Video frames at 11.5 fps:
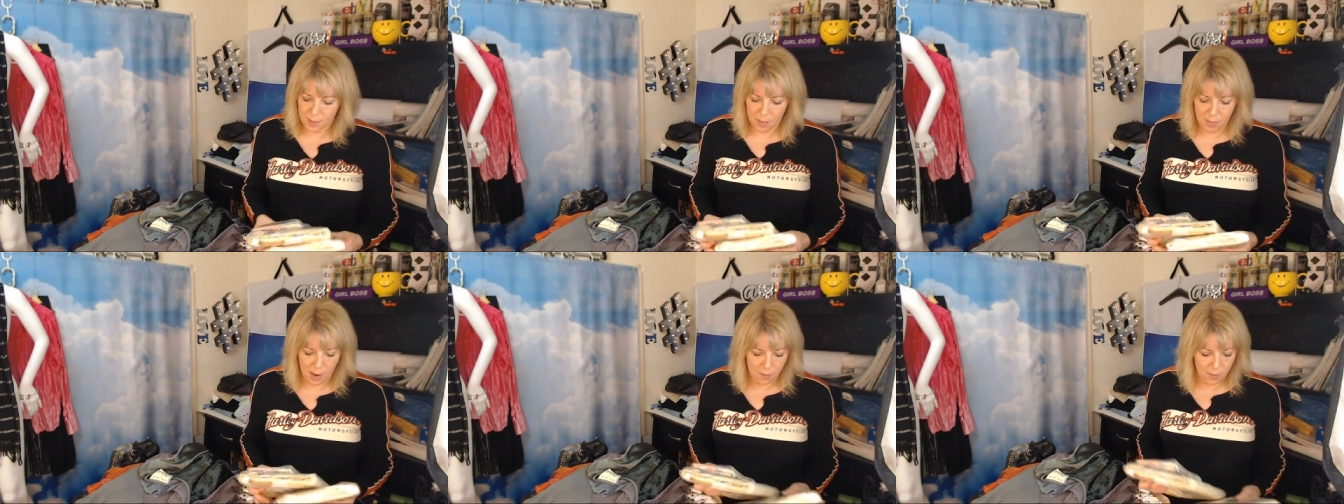They
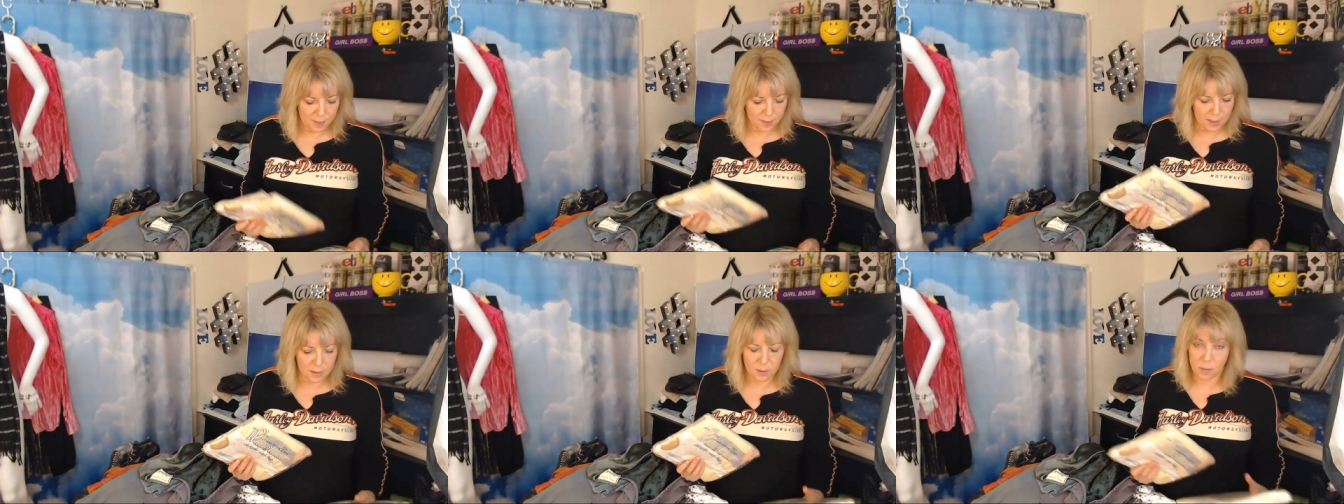might want
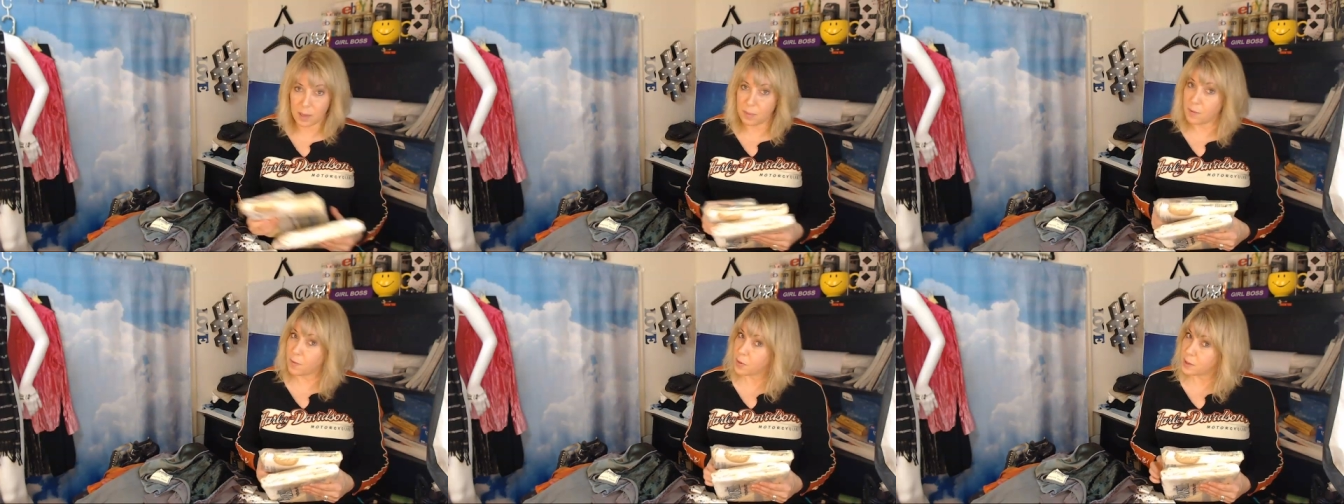this, or
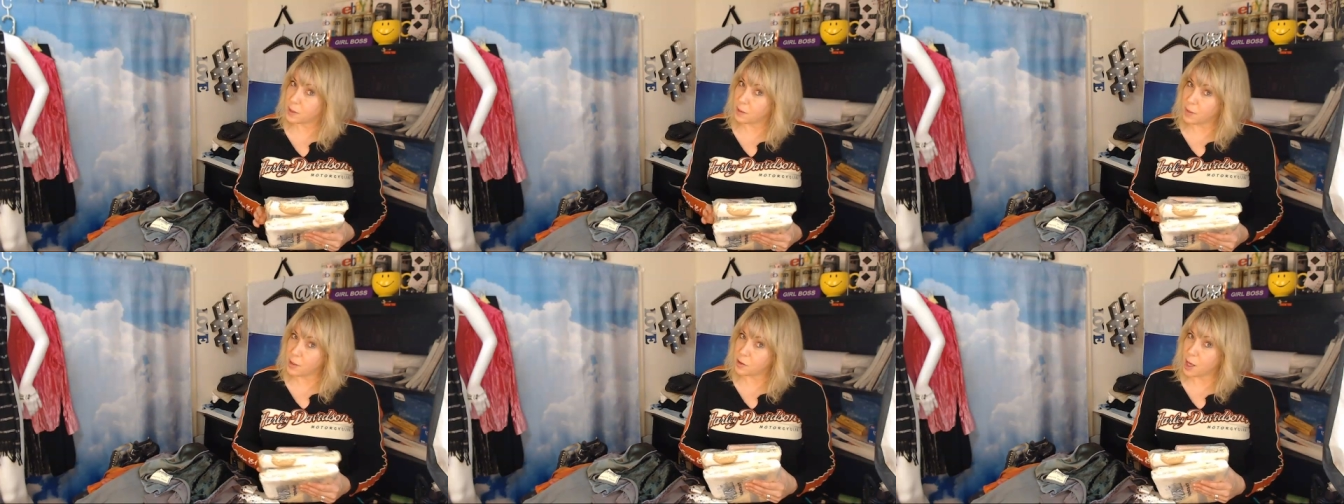maybe for a
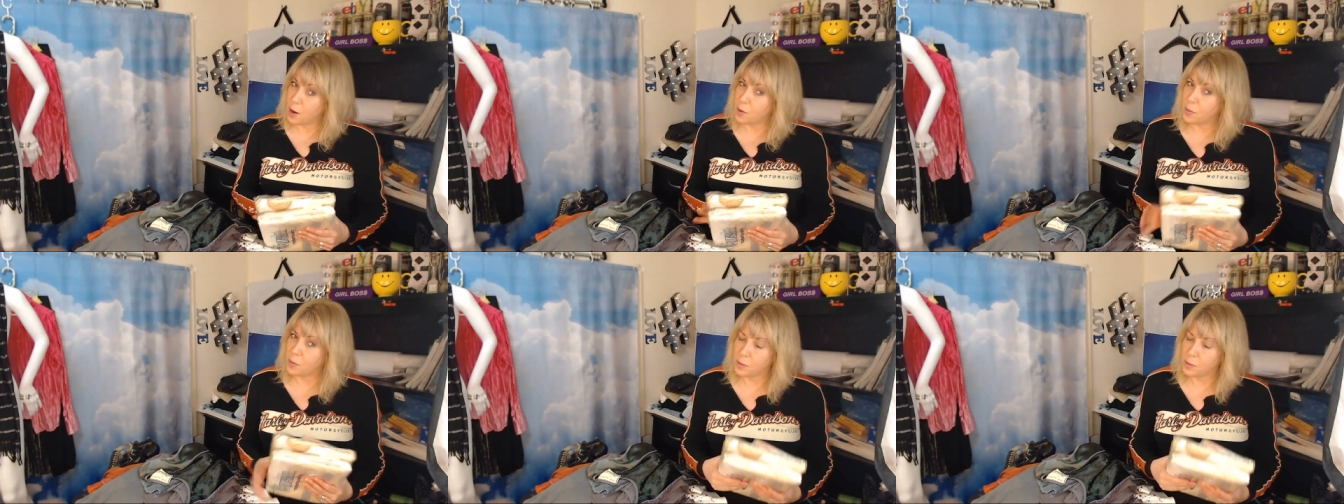TV show.